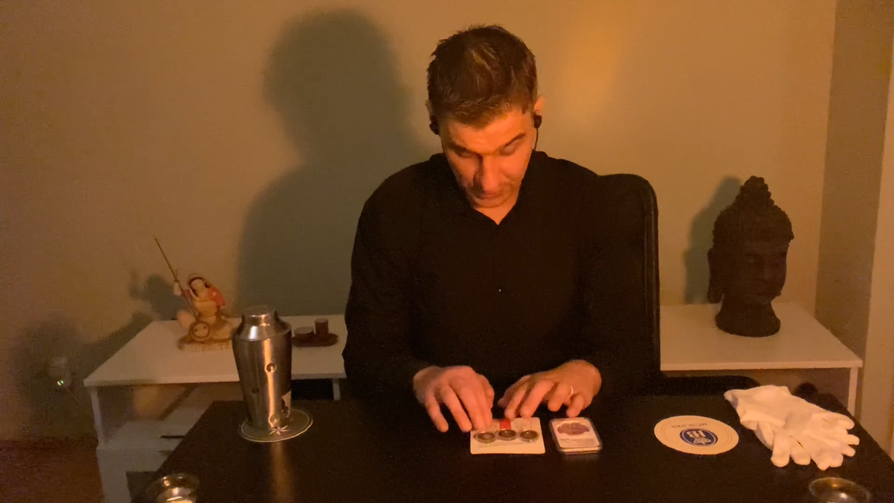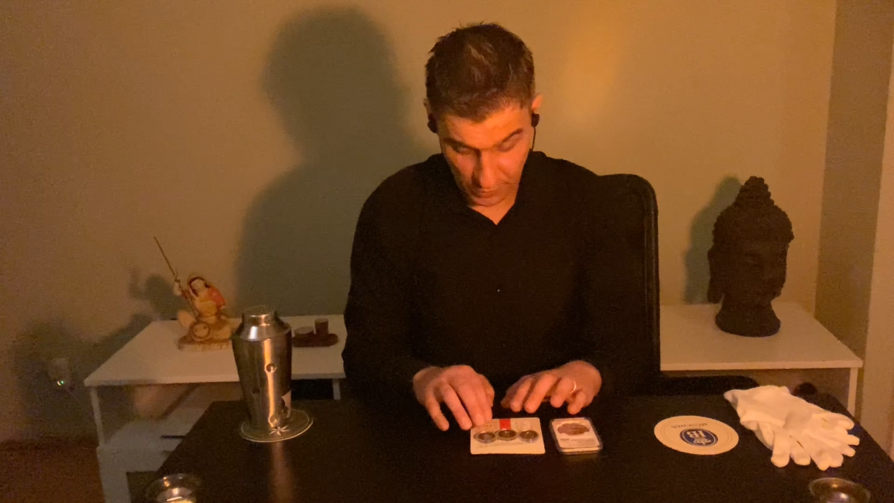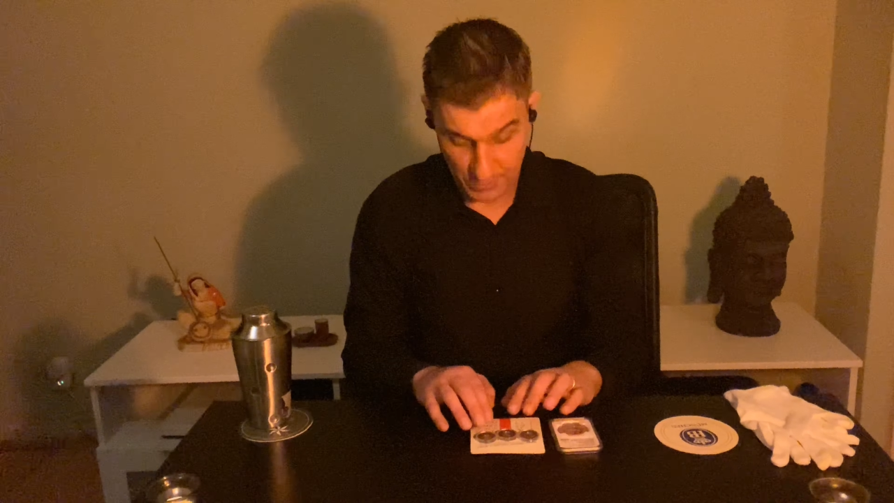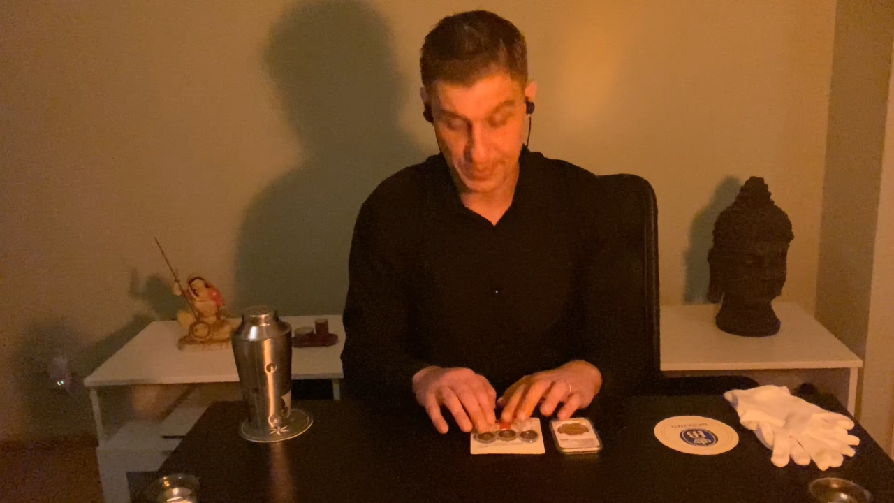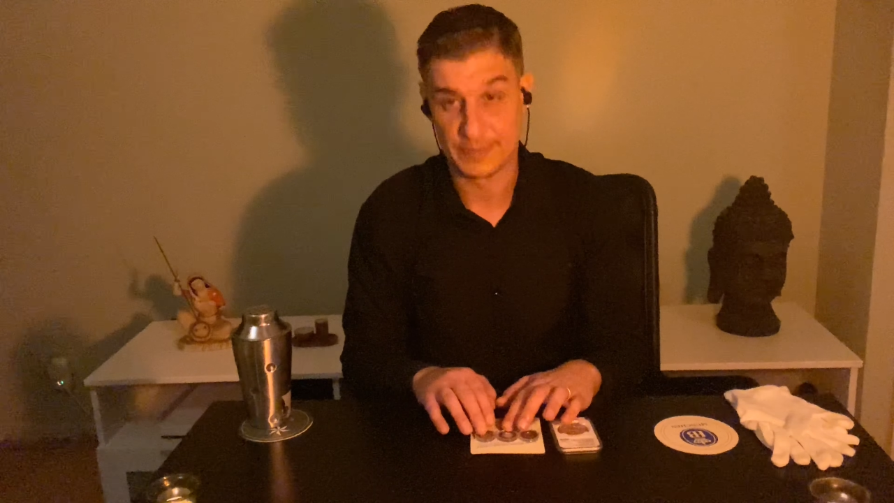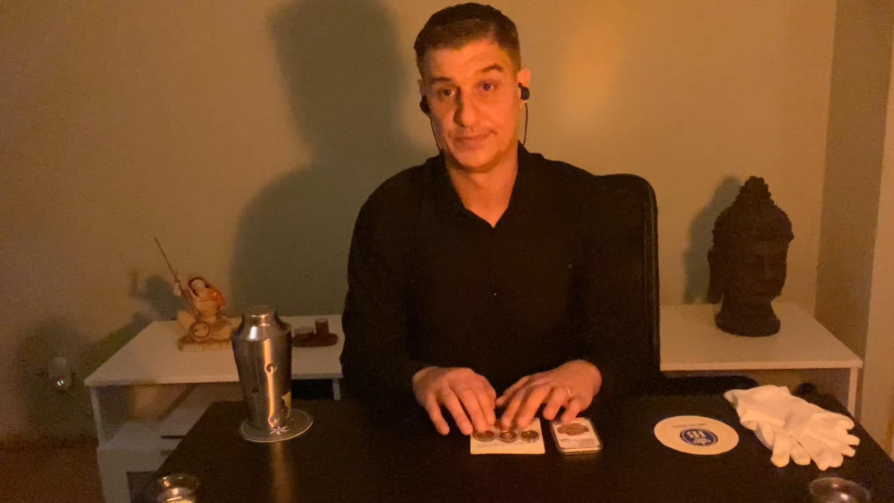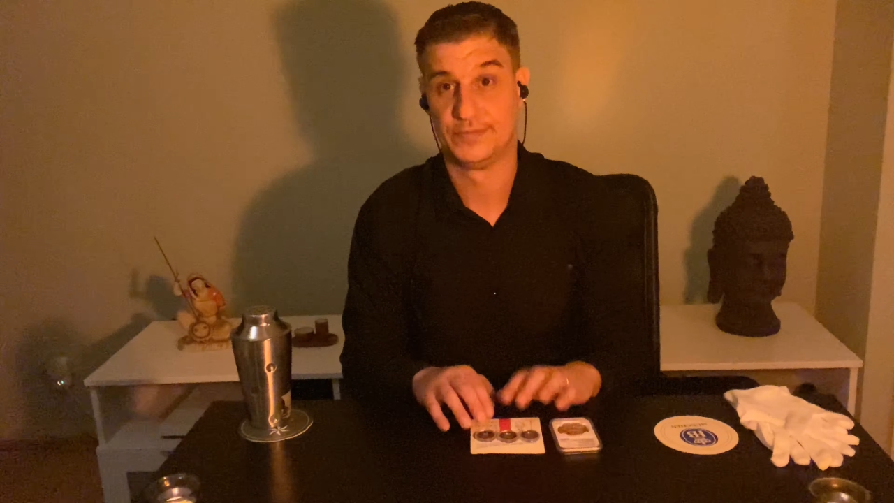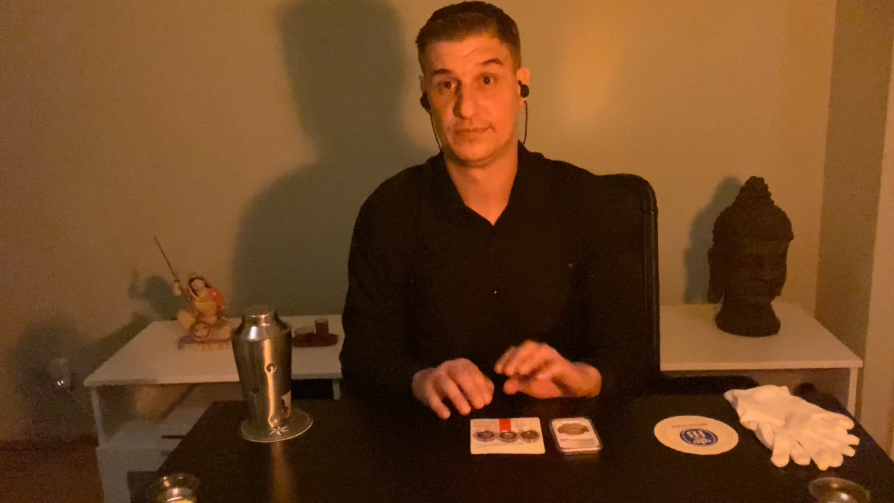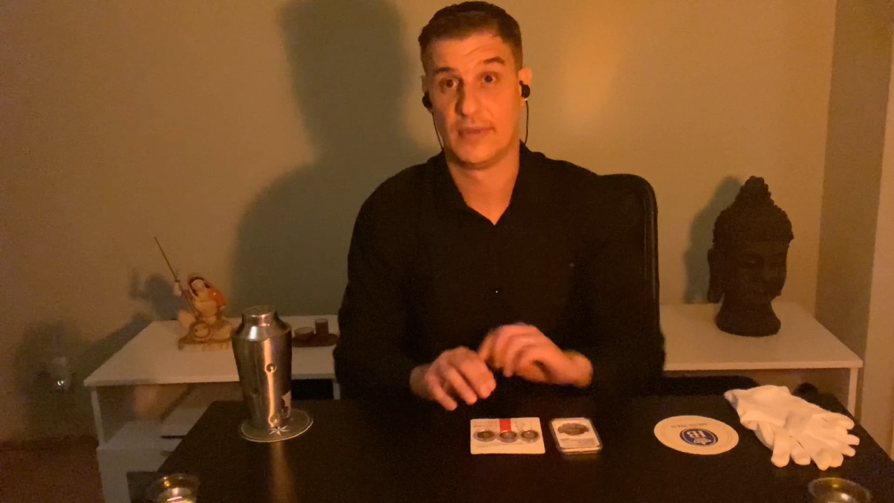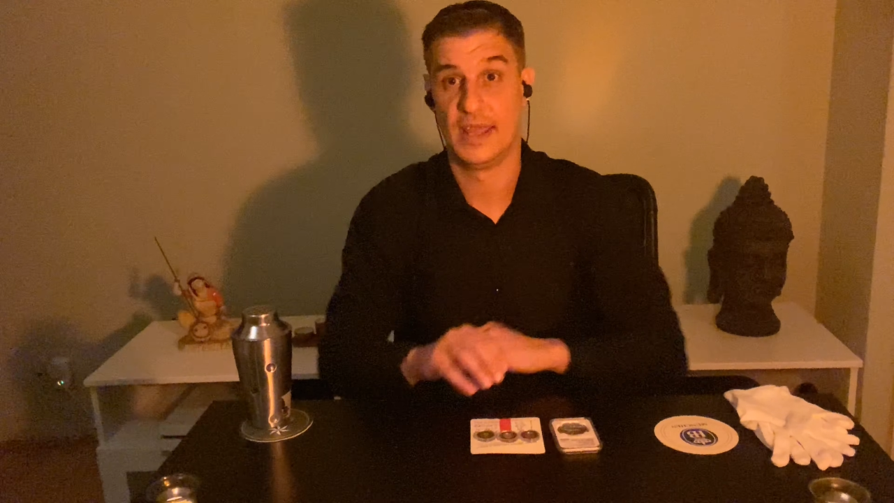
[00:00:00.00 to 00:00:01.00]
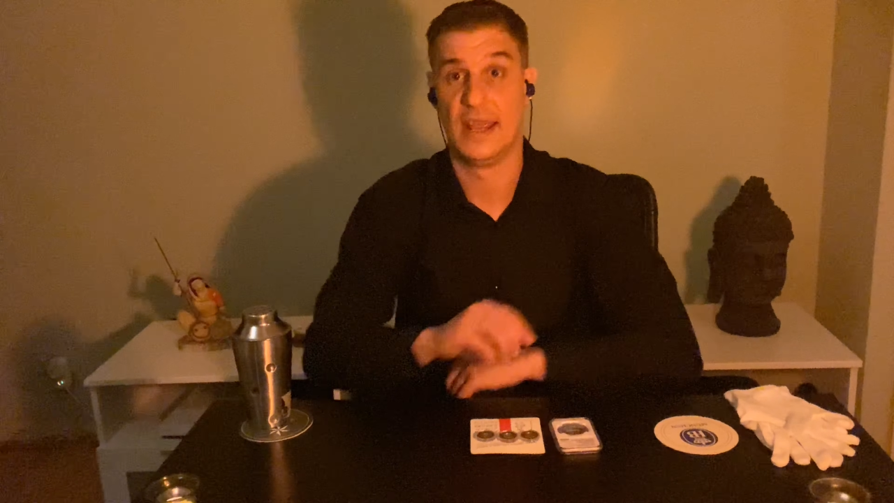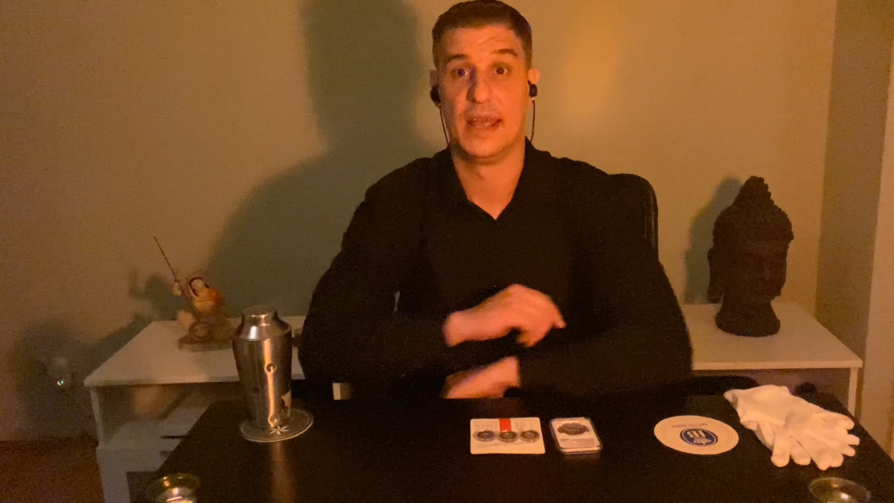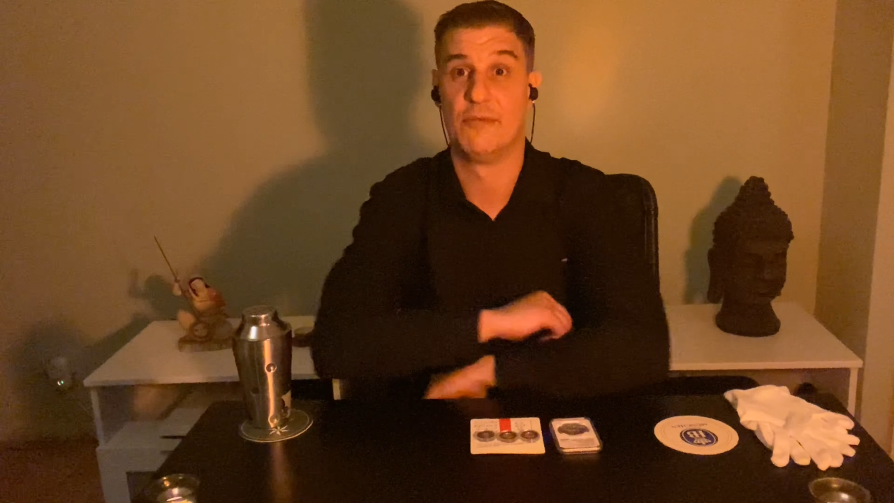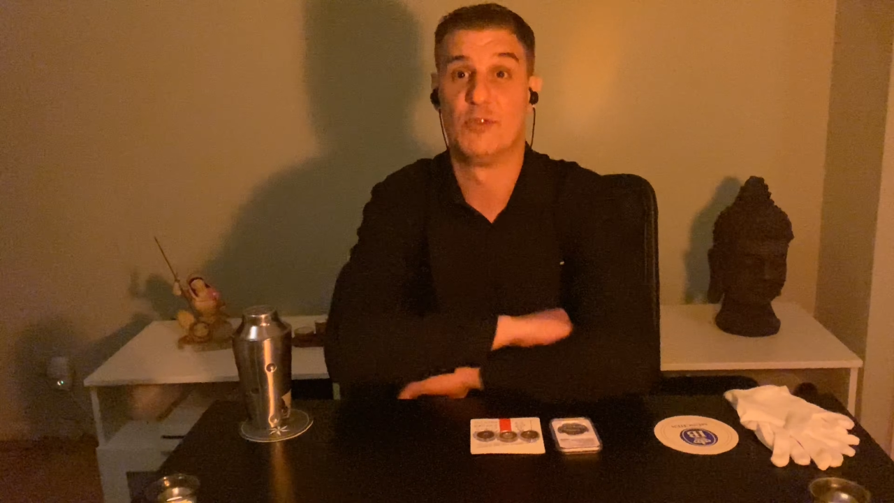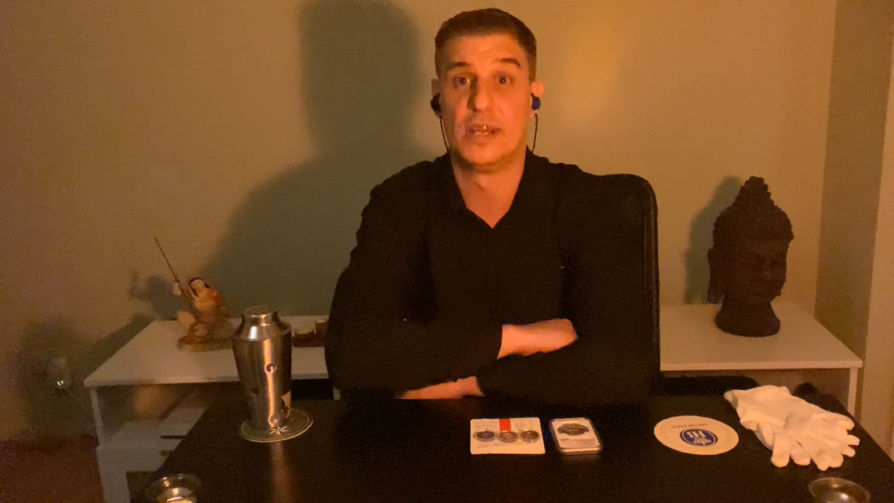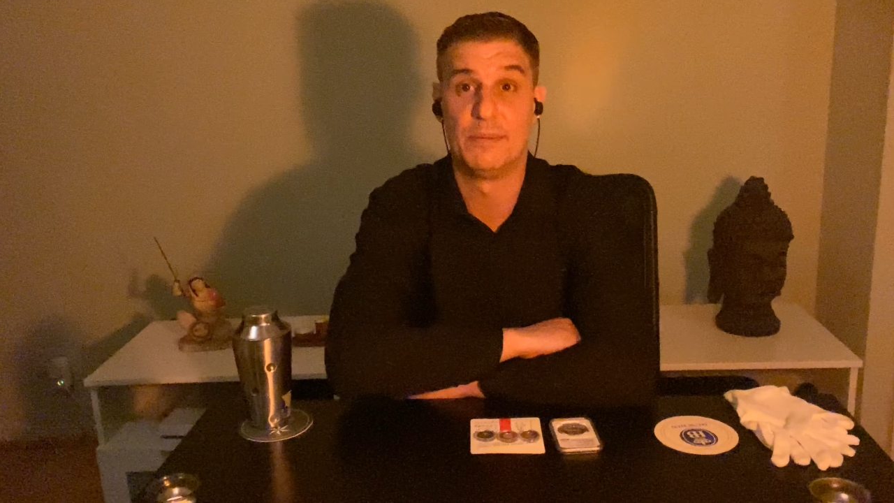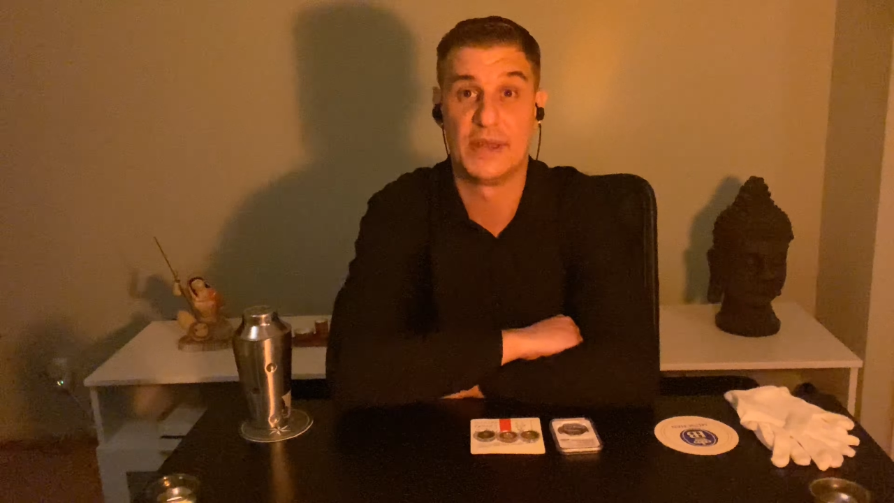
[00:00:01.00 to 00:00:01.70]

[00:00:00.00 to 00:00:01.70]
a group. It really